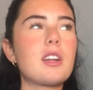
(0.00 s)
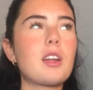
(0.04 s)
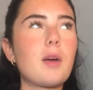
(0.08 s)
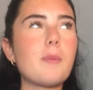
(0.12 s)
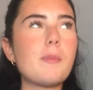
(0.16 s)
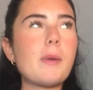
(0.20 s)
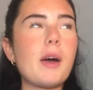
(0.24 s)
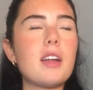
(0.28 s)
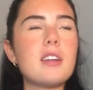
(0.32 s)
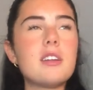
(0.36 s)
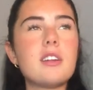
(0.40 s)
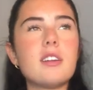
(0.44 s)
to
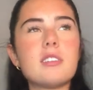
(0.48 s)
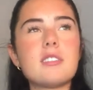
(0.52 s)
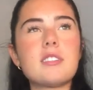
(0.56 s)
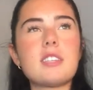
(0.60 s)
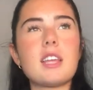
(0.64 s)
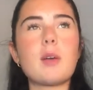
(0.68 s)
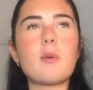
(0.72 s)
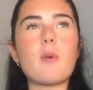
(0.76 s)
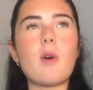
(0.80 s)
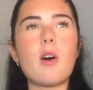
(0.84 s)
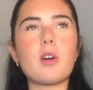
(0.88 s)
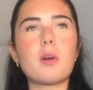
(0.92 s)
come on here and
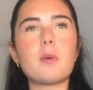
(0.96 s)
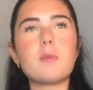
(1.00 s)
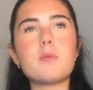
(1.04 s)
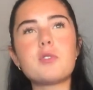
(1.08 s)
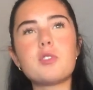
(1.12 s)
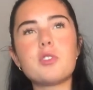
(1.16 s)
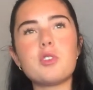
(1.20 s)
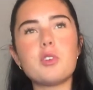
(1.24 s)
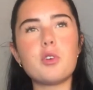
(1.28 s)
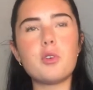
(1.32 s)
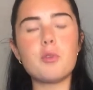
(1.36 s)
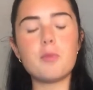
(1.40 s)
say welcome
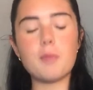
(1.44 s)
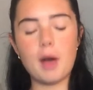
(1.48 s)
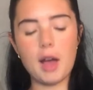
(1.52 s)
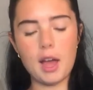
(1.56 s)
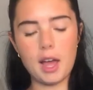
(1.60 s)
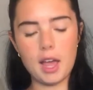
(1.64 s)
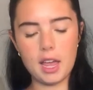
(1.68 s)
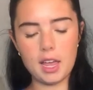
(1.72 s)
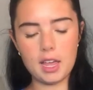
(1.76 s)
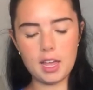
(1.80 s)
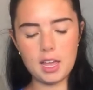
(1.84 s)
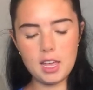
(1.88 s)
to
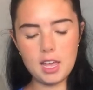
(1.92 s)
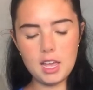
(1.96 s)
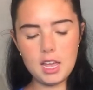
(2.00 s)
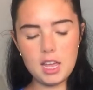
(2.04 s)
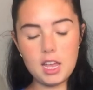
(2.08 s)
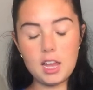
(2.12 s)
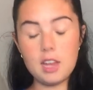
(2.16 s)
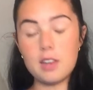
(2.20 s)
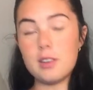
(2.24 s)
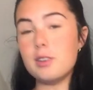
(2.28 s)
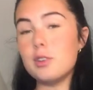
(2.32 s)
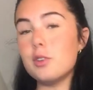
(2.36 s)
my
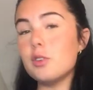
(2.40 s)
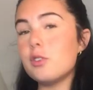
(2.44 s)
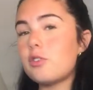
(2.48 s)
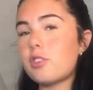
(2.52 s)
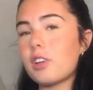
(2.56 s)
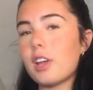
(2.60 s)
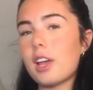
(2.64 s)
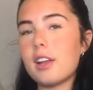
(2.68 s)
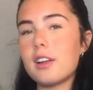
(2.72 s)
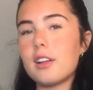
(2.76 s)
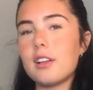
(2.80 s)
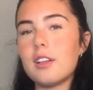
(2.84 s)
new
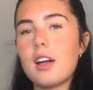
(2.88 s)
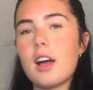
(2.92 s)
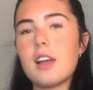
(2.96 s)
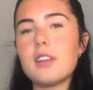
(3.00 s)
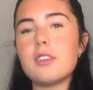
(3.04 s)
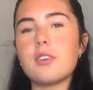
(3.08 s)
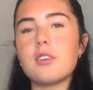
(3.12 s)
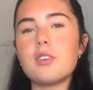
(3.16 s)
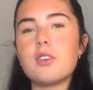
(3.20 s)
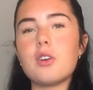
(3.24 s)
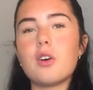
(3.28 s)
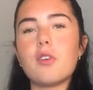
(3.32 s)
channel. I
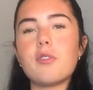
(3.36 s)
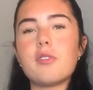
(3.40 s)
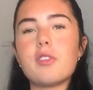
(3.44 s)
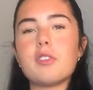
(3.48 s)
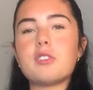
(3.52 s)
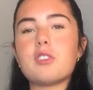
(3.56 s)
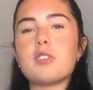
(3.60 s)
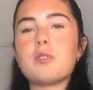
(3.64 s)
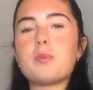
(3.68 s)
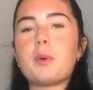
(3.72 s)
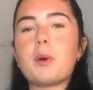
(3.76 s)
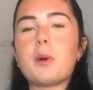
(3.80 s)
don't know if
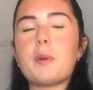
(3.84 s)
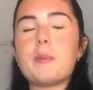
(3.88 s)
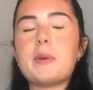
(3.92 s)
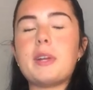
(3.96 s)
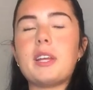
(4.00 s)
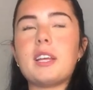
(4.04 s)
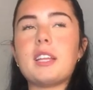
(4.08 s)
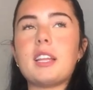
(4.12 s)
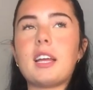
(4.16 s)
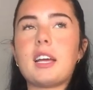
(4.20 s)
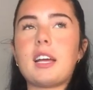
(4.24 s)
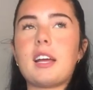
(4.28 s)
this is
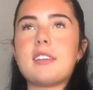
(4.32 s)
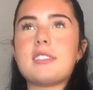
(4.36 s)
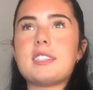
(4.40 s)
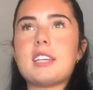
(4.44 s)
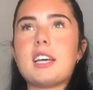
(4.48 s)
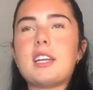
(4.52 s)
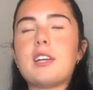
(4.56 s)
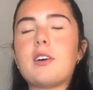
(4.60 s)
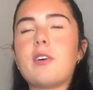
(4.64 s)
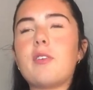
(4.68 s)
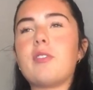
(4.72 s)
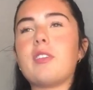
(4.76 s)
permanent. Like I
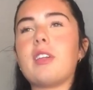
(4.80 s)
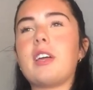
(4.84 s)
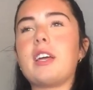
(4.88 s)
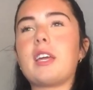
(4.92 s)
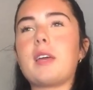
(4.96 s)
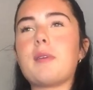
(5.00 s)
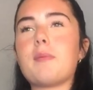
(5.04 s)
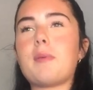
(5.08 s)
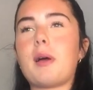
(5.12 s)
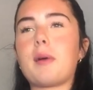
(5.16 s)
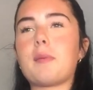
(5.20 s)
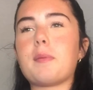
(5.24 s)
said, hopefully I
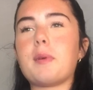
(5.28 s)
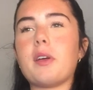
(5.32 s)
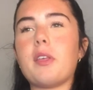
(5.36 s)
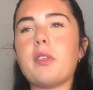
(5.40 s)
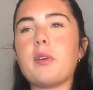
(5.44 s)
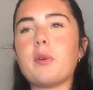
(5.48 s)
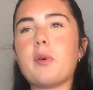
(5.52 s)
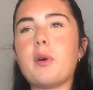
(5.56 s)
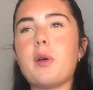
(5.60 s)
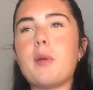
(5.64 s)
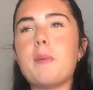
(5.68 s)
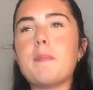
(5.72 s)
get back my
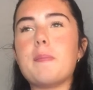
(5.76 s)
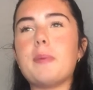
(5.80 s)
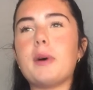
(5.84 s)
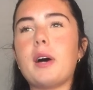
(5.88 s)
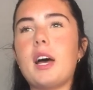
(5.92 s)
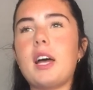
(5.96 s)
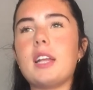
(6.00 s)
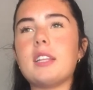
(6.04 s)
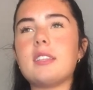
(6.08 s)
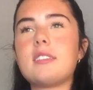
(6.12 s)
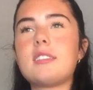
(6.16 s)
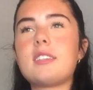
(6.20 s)
other one.
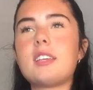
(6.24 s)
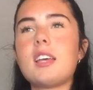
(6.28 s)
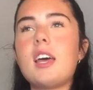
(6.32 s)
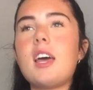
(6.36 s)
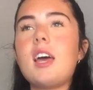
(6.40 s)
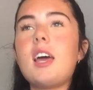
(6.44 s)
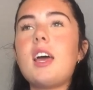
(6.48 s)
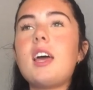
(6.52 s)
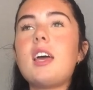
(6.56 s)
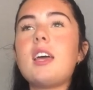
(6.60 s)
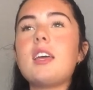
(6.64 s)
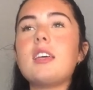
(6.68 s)
But
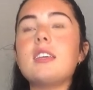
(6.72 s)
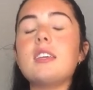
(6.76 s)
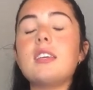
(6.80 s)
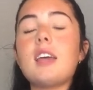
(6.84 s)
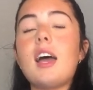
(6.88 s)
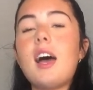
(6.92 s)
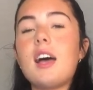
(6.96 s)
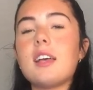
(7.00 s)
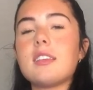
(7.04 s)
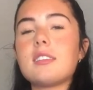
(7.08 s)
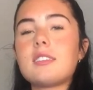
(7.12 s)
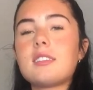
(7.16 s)

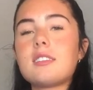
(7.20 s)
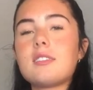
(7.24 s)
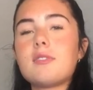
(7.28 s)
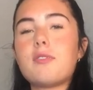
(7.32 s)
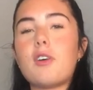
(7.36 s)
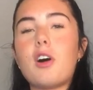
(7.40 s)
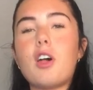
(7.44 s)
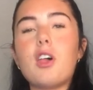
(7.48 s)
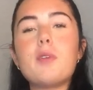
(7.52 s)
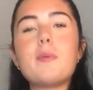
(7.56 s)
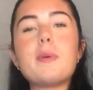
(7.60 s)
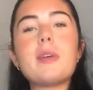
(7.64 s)
yes,
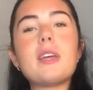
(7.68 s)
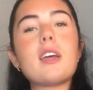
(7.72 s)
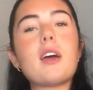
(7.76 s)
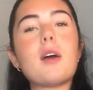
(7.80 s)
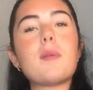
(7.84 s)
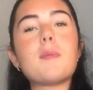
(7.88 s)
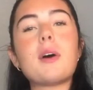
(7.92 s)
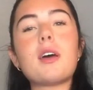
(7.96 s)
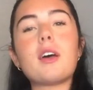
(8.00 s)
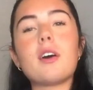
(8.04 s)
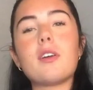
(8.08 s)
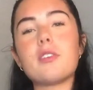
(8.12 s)
follow me
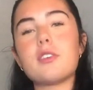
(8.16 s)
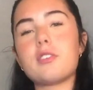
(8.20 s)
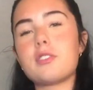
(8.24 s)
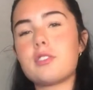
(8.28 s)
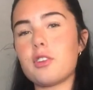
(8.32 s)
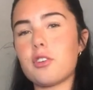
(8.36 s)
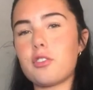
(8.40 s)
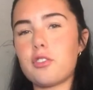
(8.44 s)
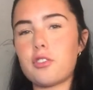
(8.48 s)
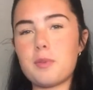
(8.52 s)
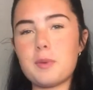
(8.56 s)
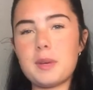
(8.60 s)
on my other
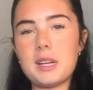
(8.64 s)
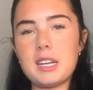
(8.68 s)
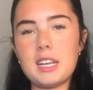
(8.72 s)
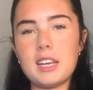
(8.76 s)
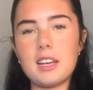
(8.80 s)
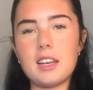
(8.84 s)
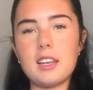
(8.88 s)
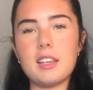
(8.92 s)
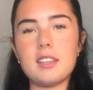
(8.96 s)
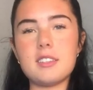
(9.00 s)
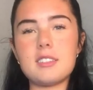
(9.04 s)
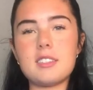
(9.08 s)
social
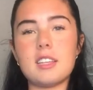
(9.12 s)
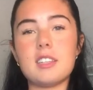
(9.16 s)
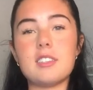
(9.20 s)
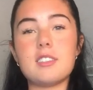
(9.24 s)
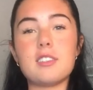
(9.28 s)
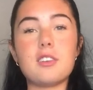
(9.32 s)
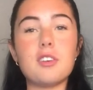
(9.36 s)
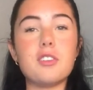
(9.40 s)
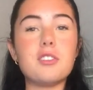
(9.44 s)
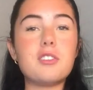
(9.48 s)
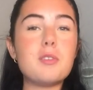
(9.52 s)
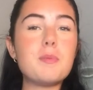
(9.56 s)
medias.
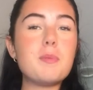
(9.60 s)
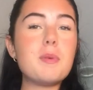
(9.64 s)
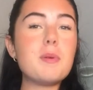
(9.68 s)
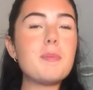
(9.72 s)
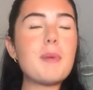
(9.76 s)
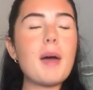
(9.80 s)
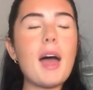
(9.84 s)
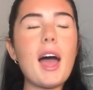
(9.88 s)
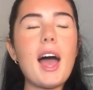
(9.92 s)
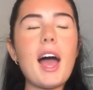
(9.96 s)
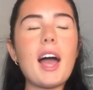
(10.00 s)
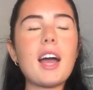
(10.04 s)
It's good to be
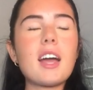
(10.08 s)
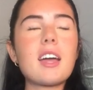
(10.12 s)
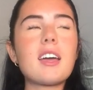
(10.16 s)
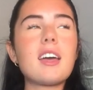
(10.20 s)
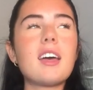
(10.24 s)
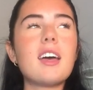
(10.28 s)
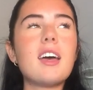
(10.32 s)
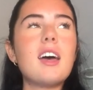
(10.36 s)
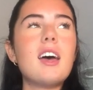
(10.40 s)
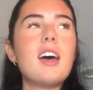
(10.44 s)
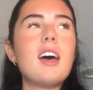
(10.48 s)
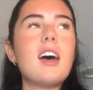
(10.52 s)
back.